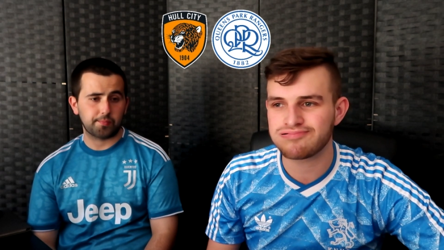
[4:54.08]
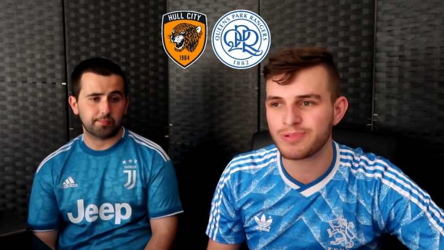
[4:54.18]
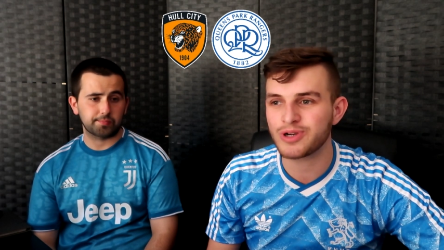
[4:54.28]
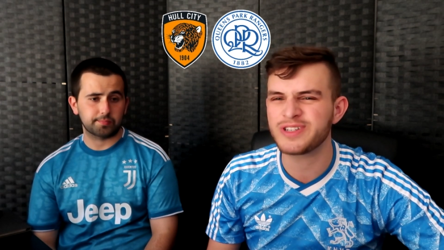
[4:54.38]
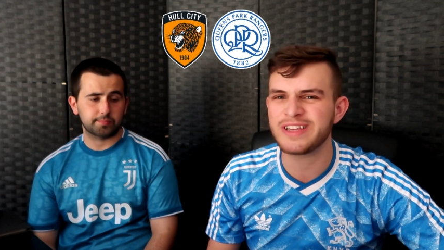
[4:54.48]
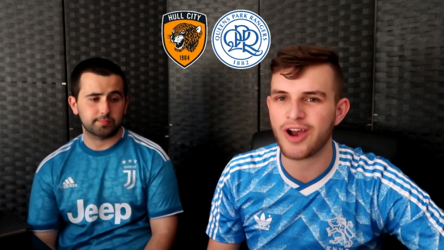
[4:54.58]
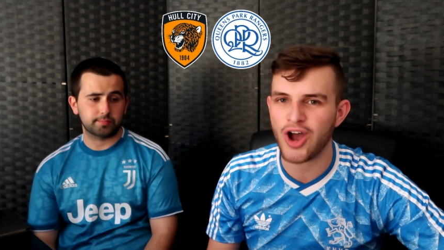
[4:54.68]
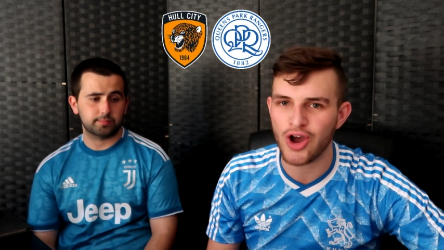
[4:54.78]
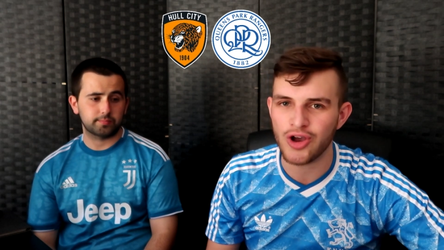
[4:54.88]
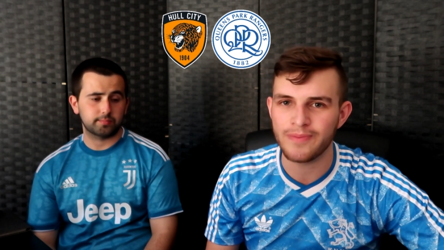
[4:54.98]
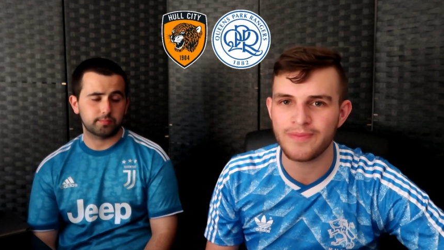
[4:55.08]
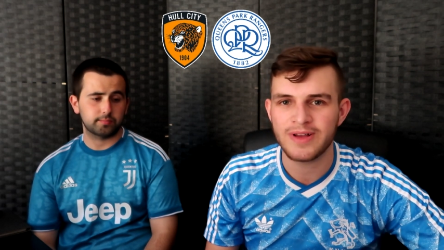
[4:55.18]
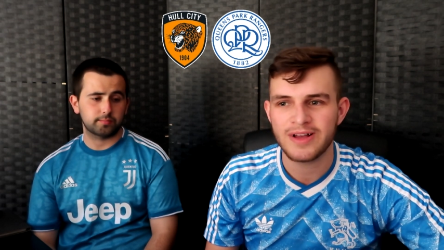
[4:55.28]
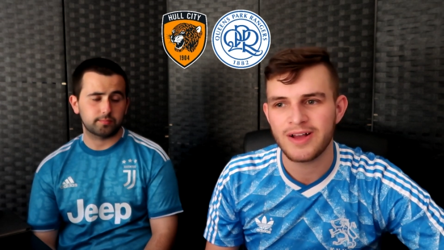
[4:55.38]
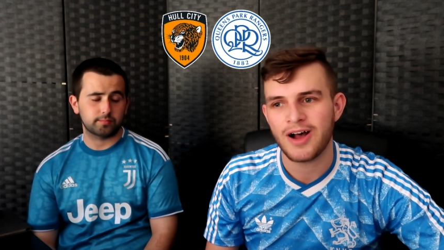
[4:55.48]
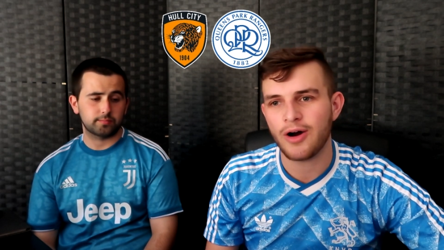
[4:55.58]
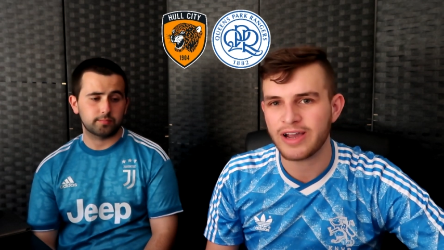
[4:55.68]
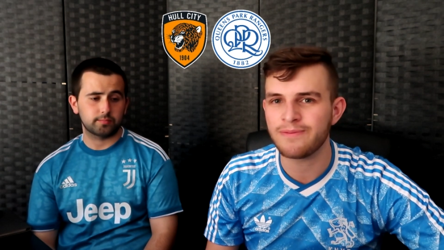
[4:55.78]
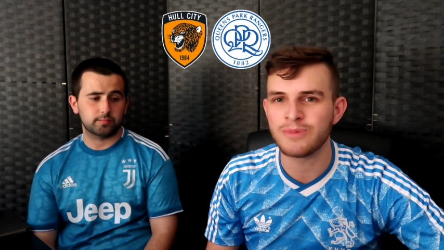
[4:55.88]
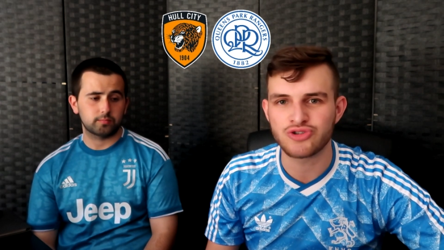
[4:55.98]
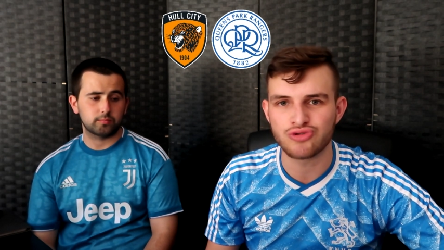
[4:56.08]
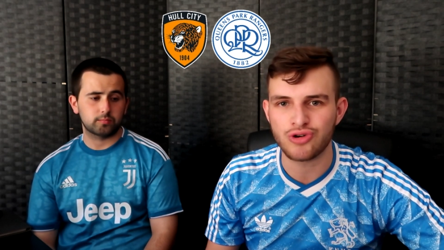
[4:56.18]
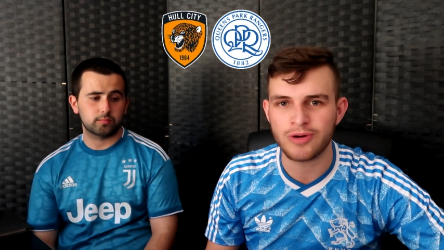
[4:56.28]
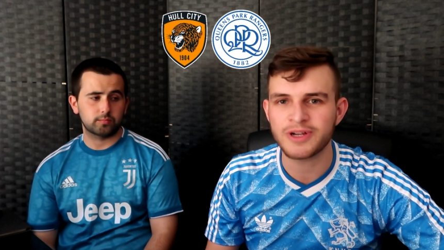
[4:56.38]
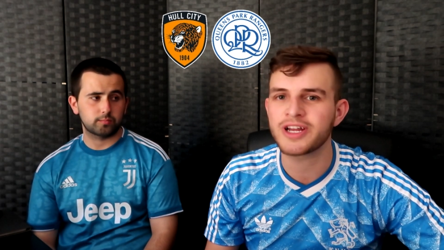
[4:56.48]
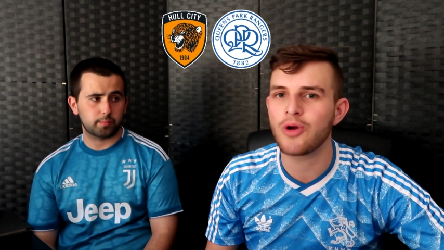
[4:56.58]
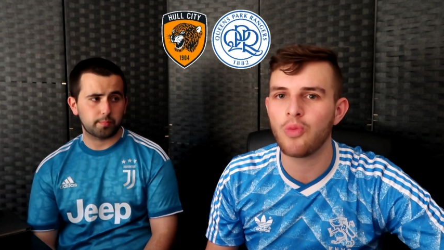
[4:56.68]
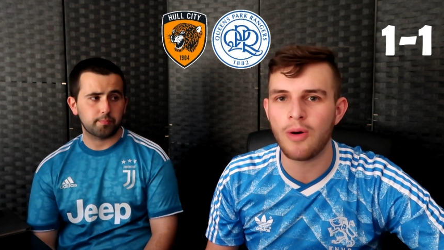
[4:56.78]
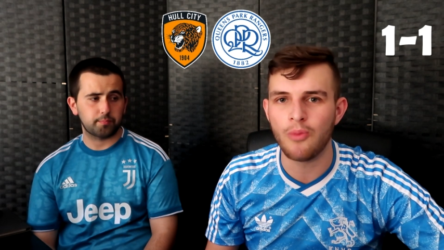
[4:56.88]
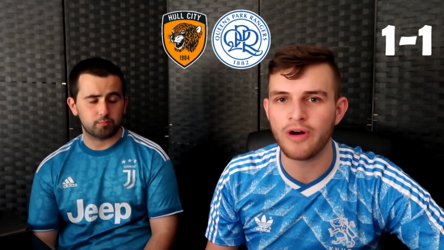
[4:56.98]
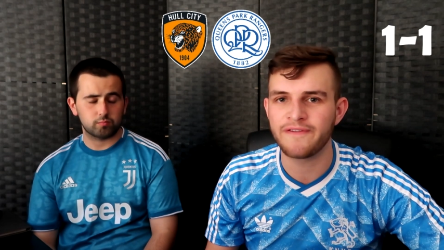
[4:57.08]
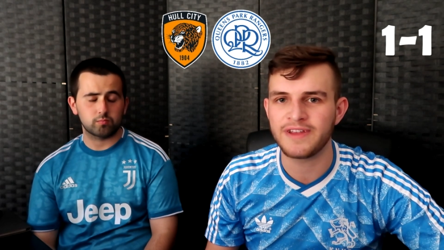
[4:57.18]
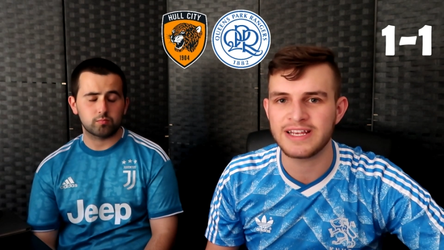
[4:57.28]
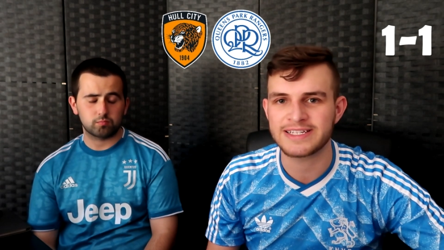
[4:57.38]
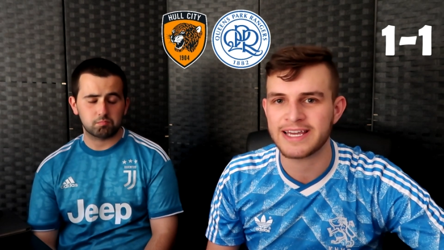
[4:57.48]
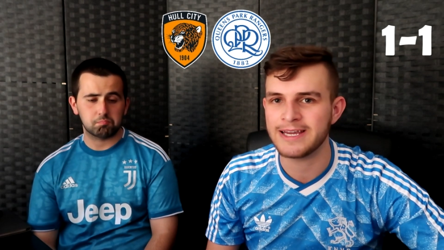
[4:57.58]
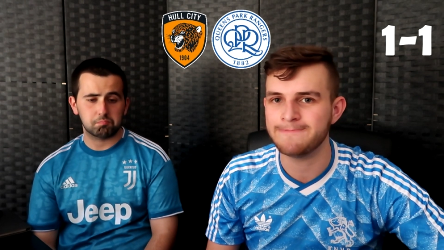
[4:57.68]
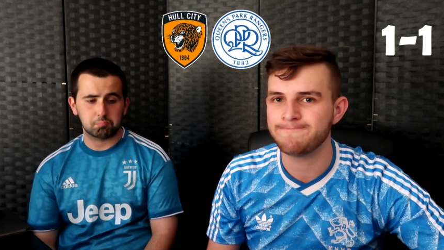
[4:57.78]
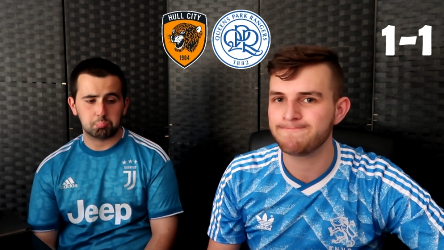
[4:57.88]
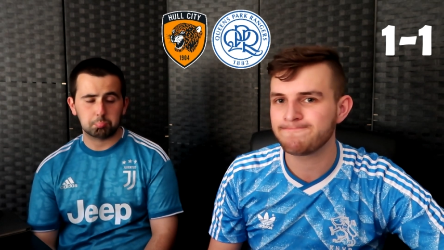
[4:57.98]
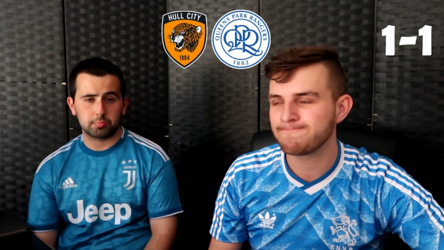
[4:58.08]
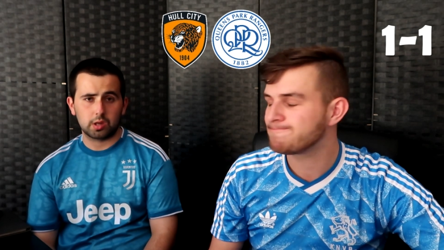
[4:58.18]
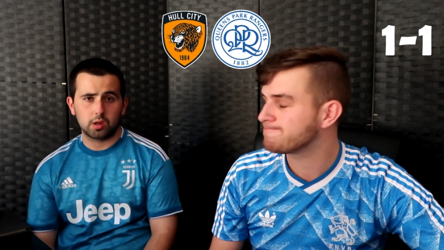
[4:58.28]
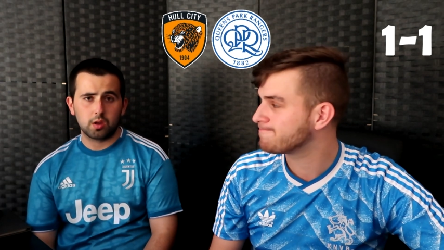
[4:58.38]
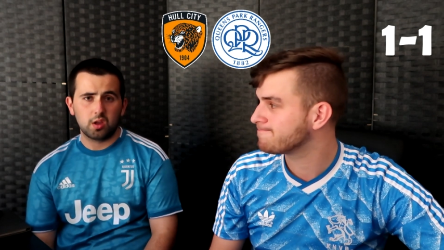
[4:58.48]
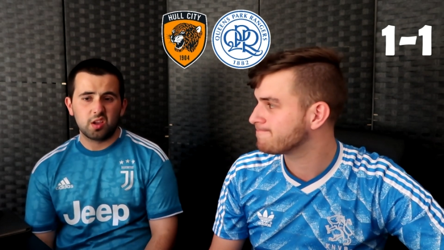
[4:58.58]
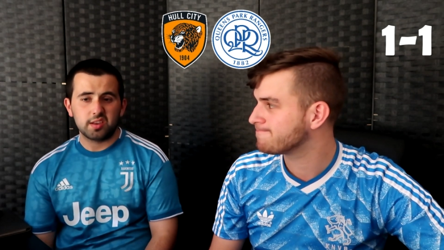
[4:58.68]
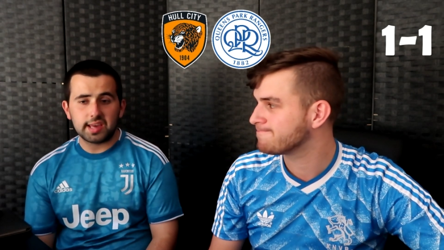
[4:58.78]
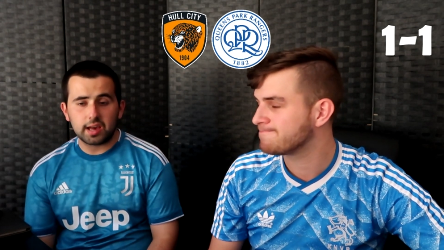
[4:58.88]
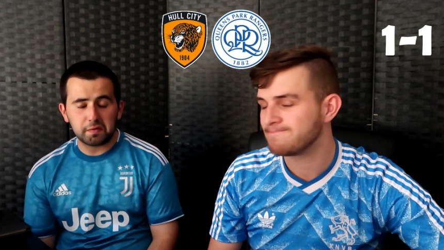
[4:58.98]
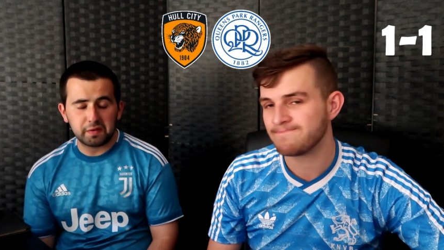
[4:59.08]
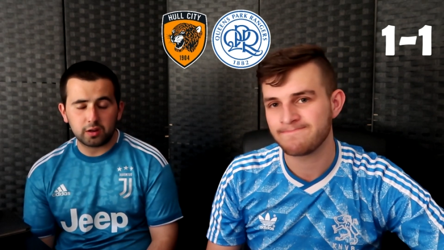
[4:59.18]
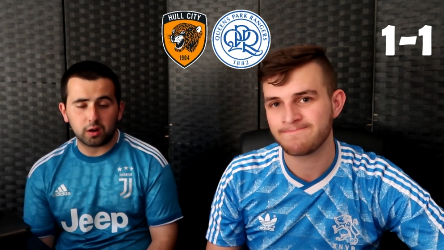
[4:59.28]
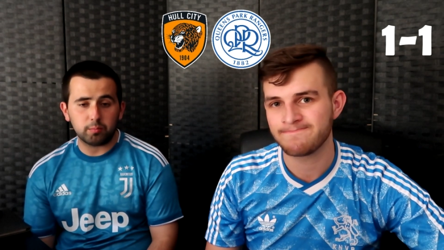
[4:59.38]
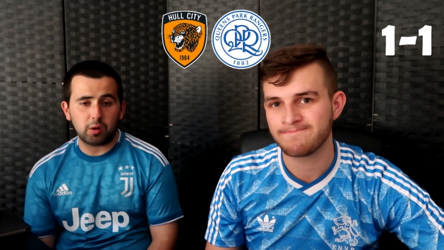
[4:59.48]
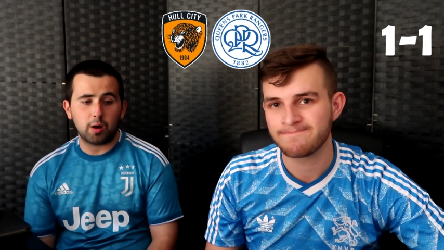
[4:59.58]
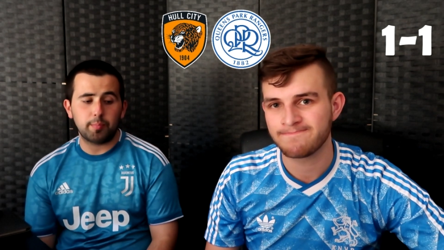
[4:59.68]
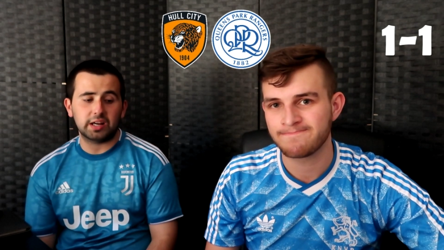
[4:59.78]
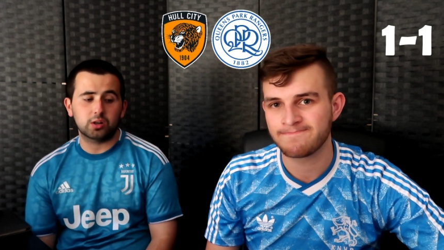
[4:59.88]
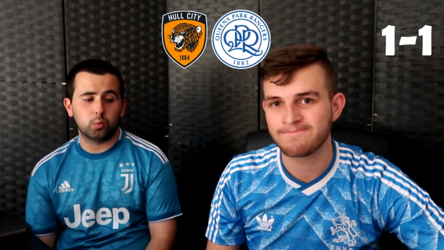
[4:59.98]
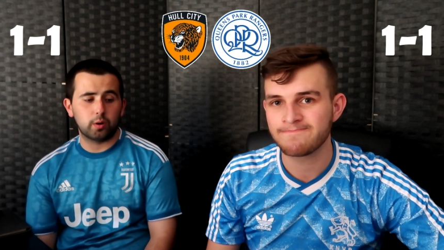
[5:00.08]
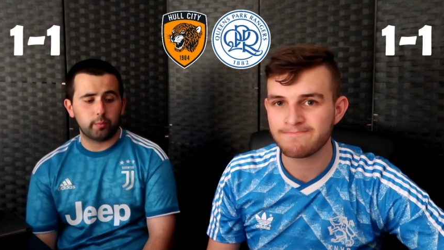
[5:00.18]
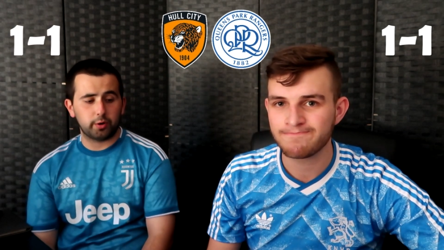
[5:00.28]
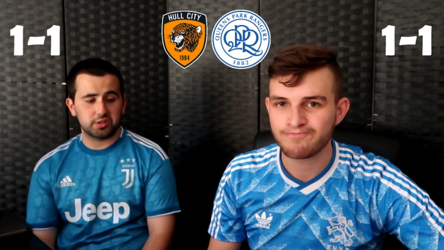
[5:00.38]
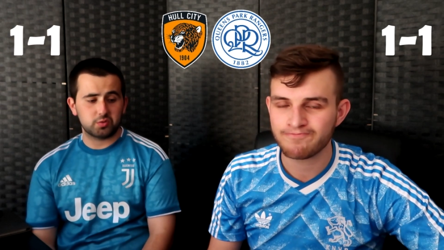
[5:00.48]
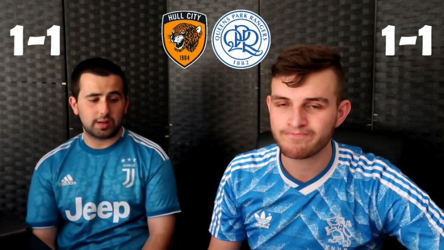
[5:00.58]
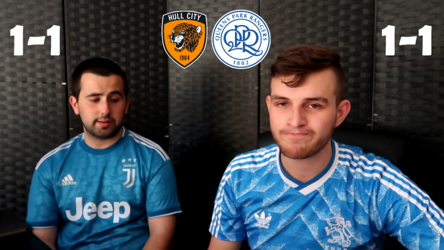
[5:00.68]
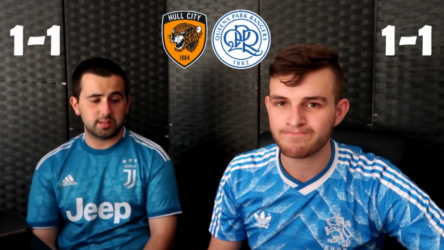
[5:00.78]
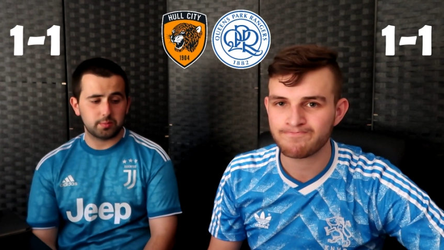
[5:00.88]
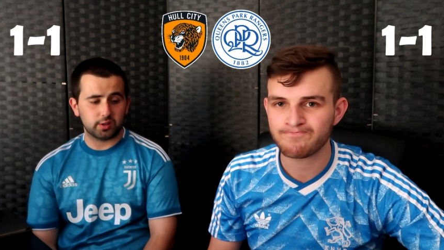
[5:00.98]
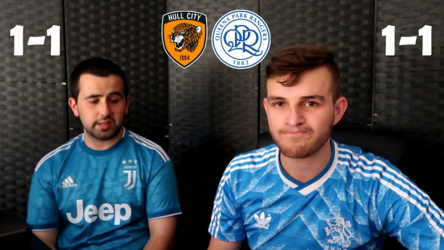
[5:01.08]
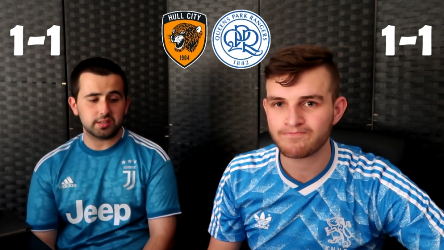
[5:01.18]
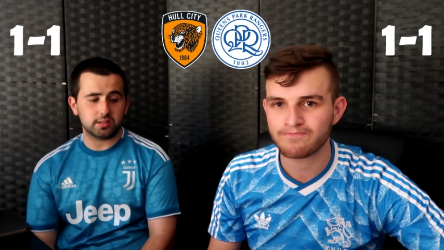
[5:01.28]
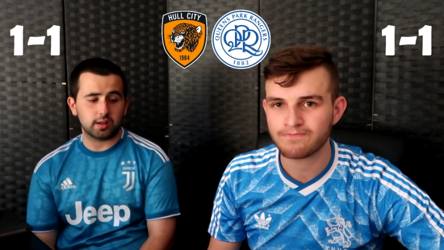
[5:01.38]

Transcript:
Speaker 1: because they're at home, I'll give them a draw. I'm going to go 1-1 for this game. Yeah, I think I'll, I'll back
Speaker 2: a 1-1 as well, to be honest.